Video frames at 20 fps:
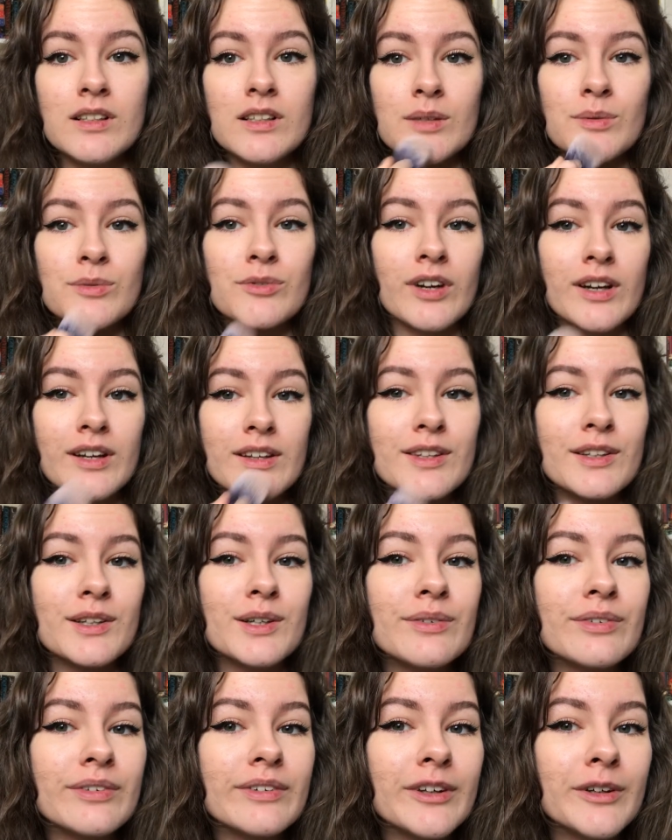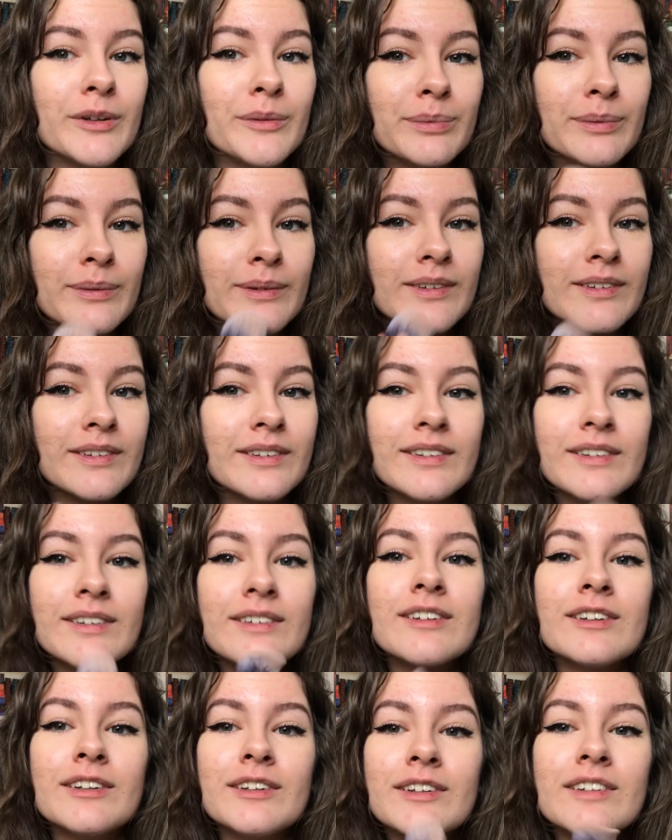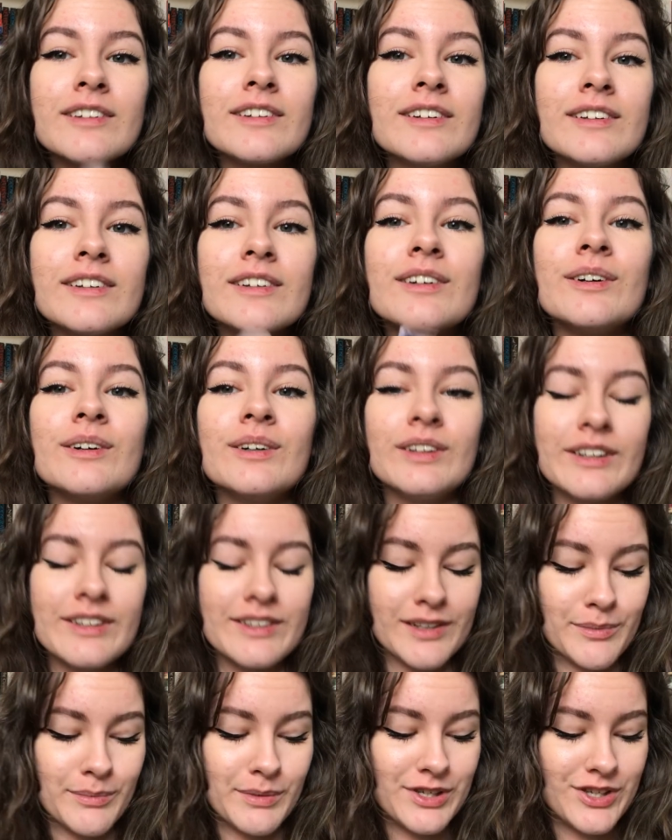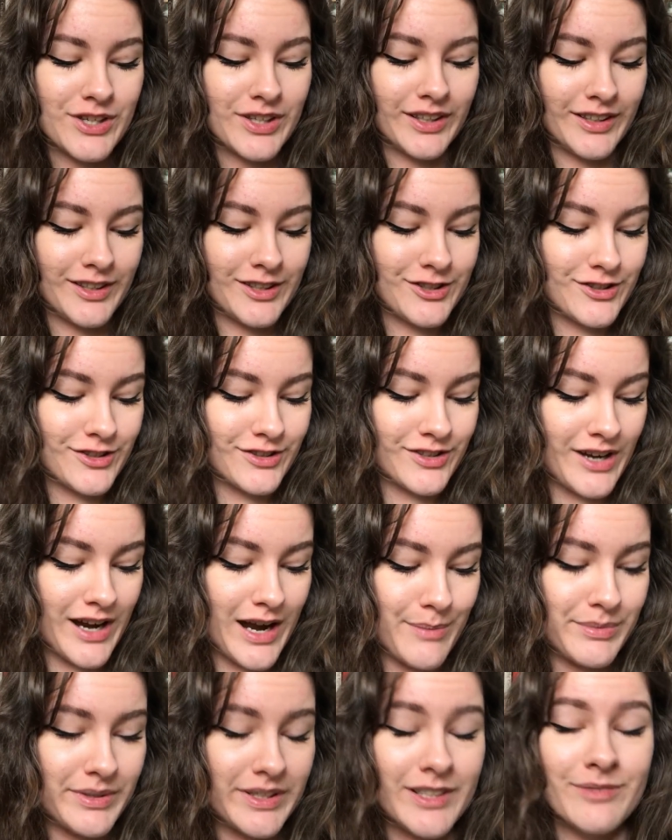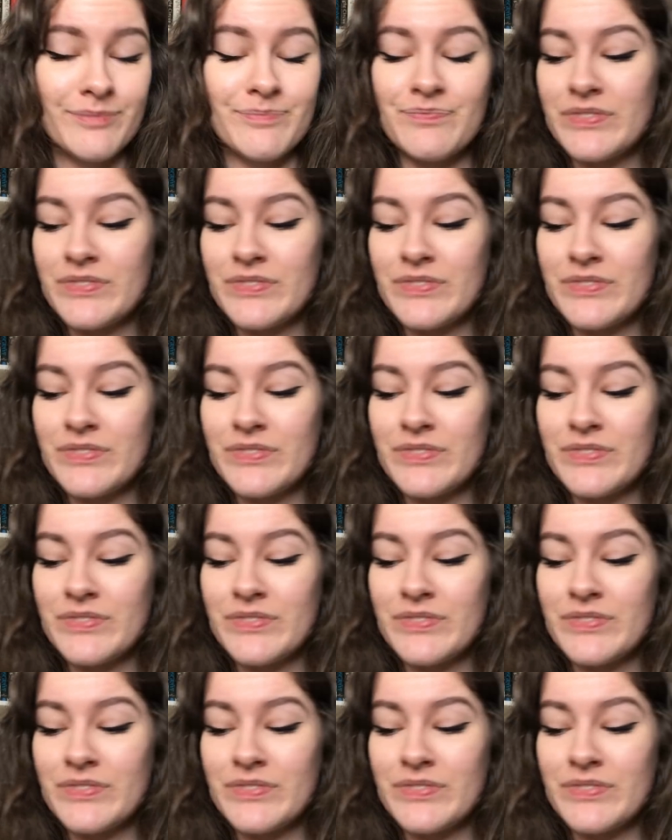I'm trying to cover up all this on my chin and it's just not happening.